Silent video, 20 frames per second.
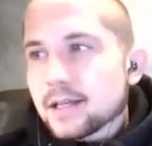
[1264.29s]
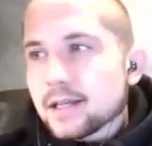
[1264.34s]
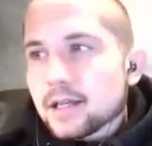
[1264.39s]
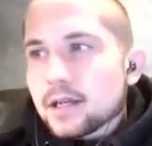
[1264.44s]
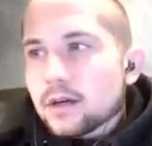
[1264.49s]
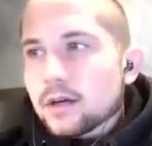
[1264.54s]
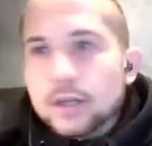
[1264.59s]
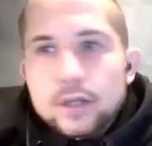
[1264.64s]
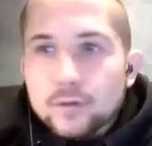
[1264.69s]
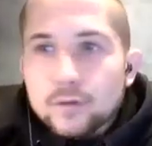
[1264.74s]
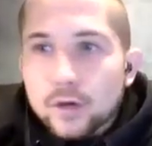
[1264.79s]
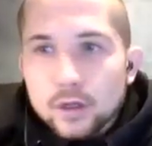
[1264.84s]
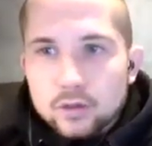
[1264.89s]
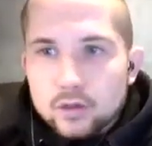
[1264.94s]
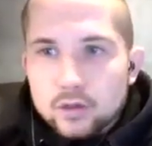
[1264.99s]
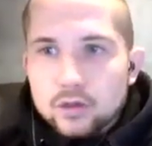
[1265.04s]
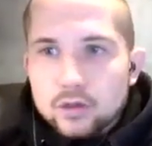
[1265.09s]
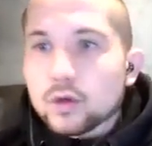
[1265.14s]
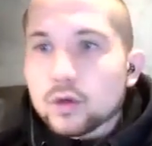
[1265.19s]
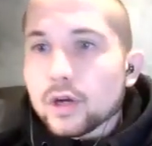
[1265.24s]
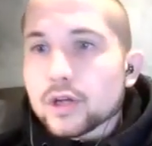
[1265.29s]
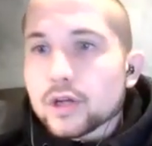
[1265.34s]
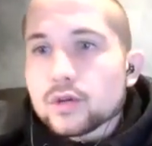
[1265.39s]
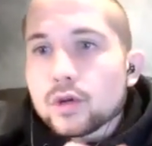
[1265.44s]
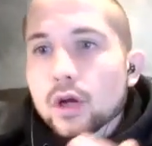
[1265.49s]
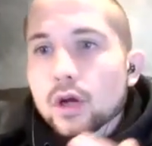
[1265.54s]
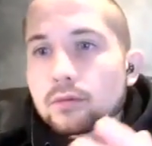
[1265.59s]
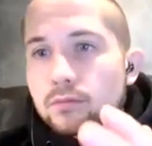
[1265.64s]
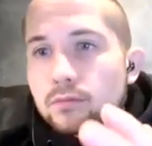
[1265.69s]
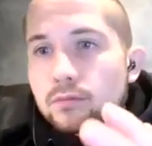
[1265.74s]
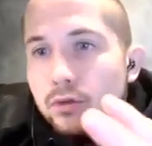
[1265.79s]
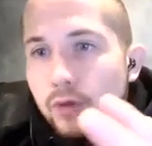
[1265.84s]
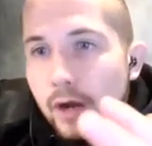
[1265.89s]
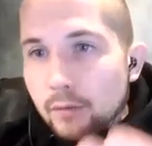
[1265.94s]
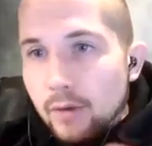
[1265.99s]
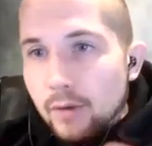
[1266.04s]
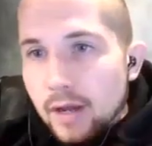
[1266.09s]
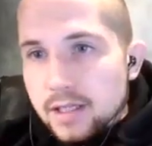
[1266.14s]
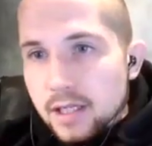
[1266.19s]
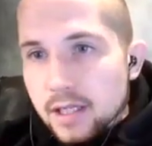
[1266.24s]
right, you've got two guys who have got great
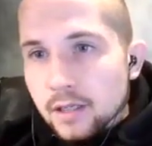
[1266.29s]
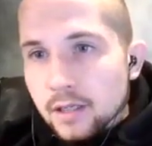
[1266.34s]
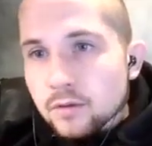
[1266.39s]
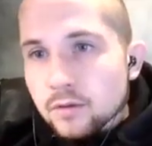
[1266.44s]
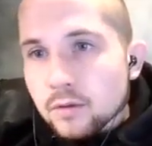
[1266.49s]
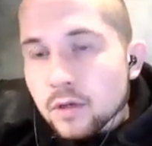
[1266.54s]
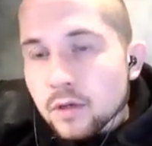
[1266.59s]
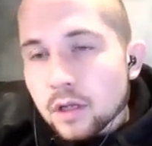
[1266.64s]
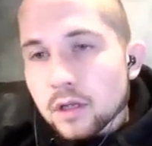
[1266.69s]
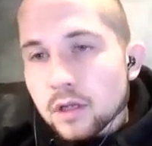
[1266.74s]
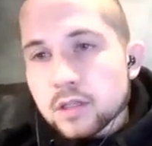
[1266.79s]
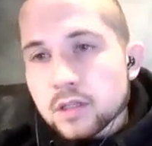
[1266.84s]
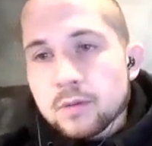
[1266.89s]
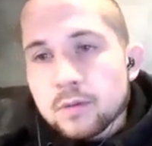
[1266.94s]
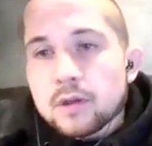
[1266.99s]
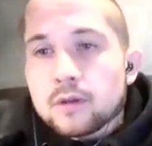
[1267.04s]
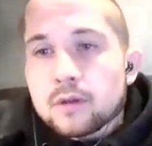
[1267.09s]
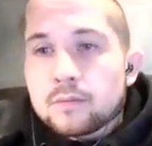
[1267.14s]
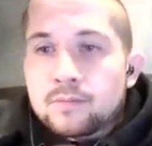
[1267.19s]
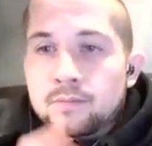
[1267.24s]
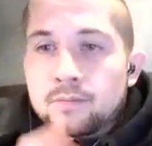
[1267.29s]
wrestling. Uh, uh,